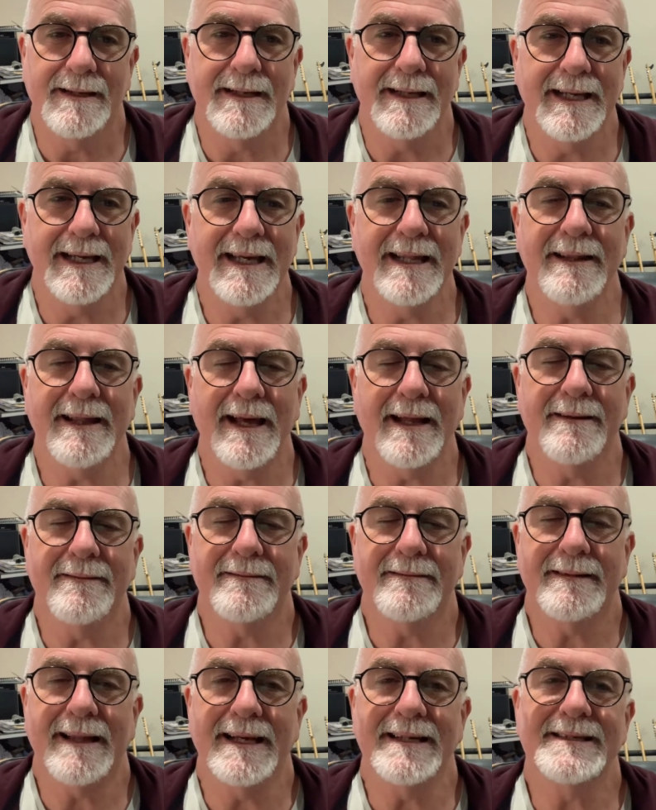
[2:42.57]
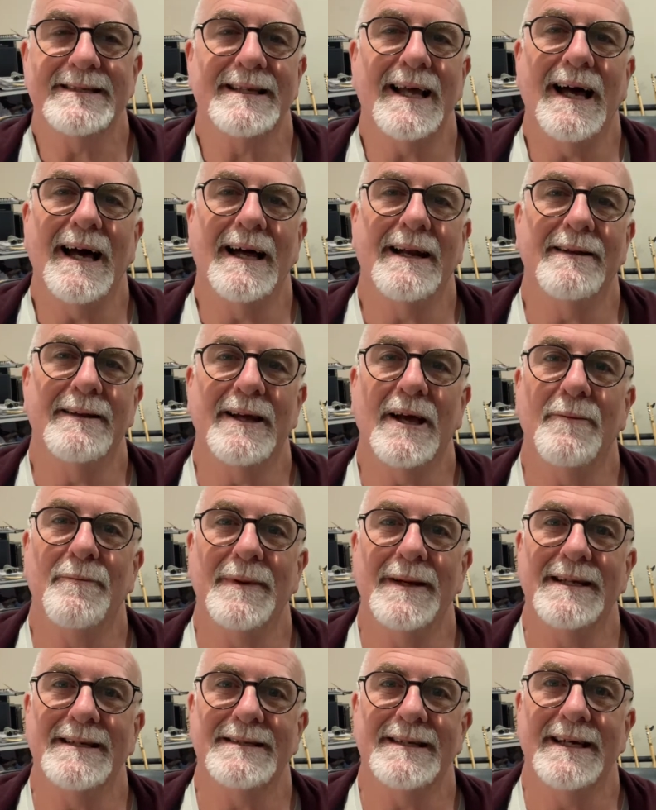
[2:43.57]
In that, they start, the
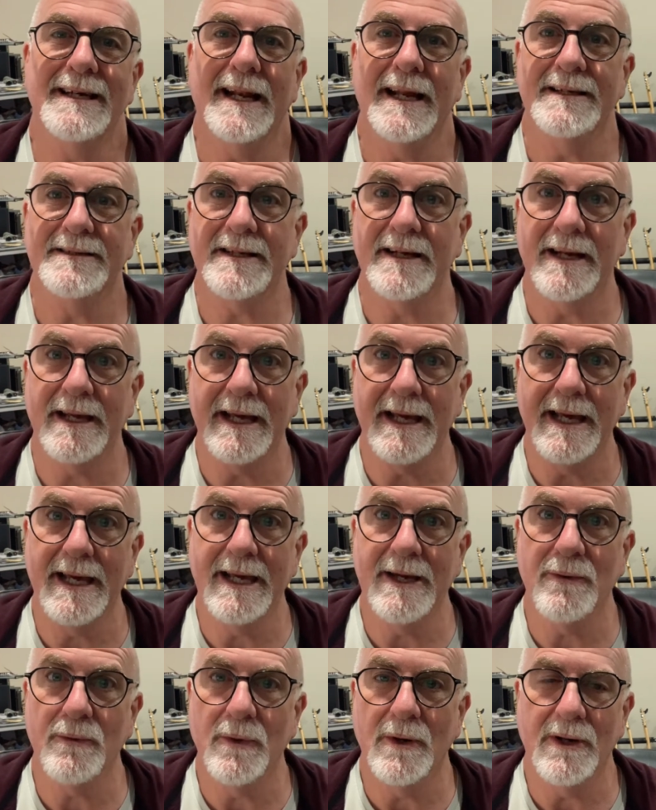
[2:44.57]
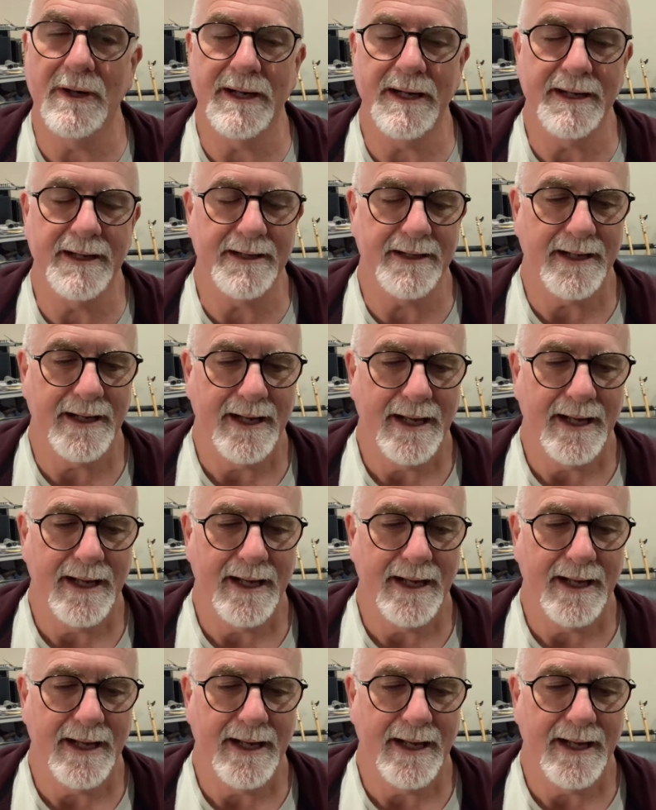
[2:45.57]
opening scene has an ing word in it.